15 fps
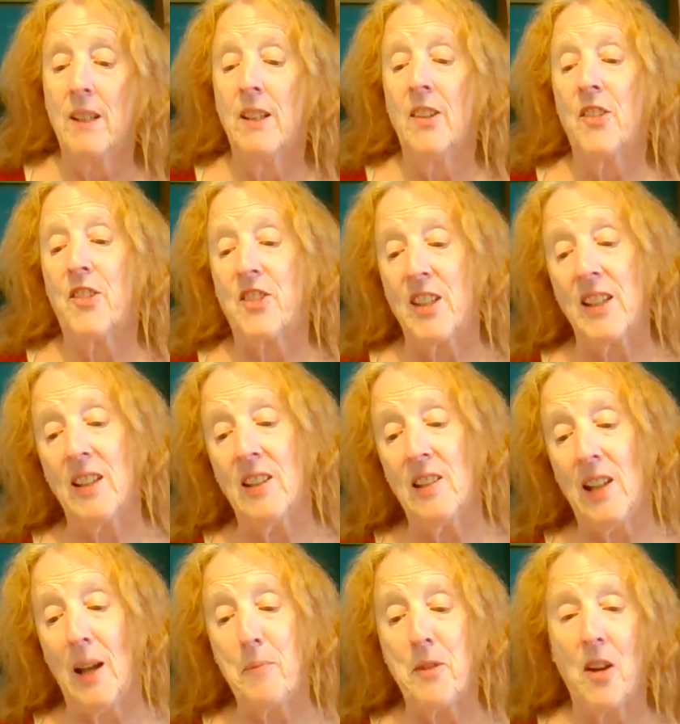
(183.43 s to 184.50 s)
Still,
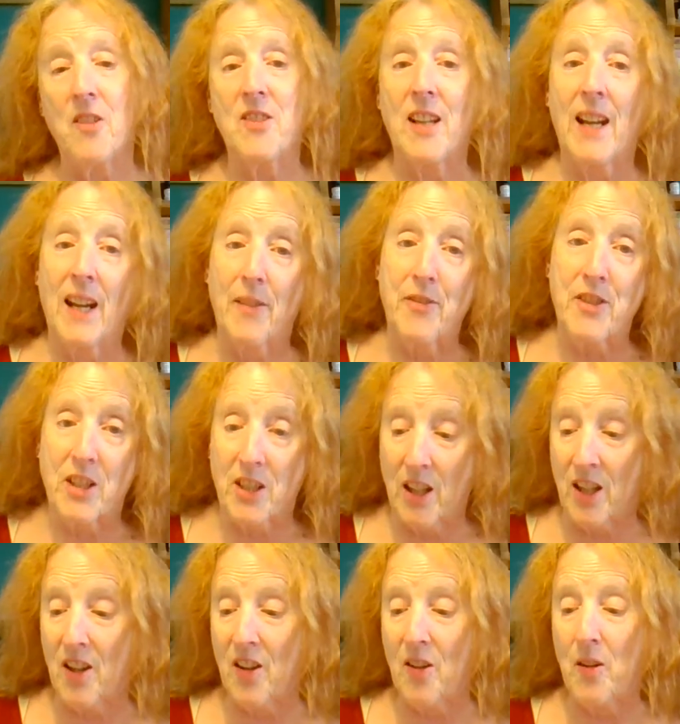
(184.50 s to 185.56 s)
I'm going to have to
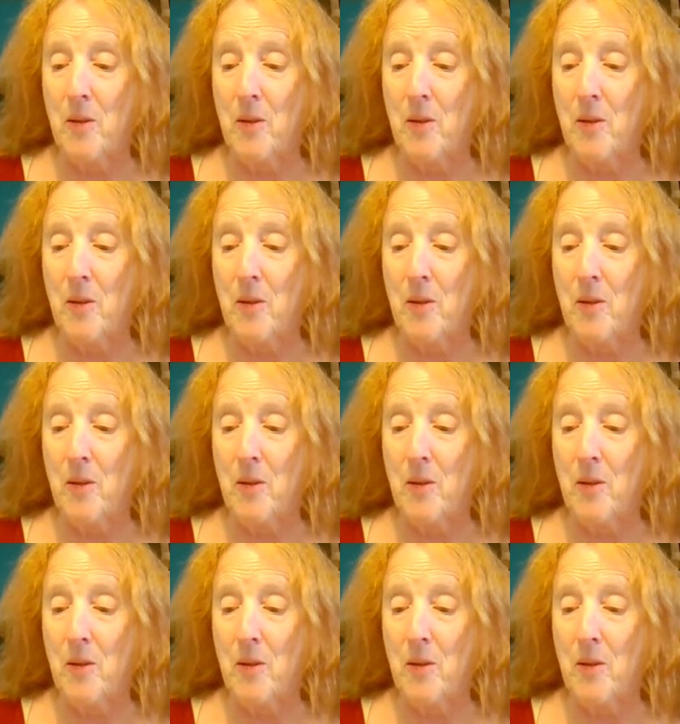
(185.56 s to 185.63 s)
go.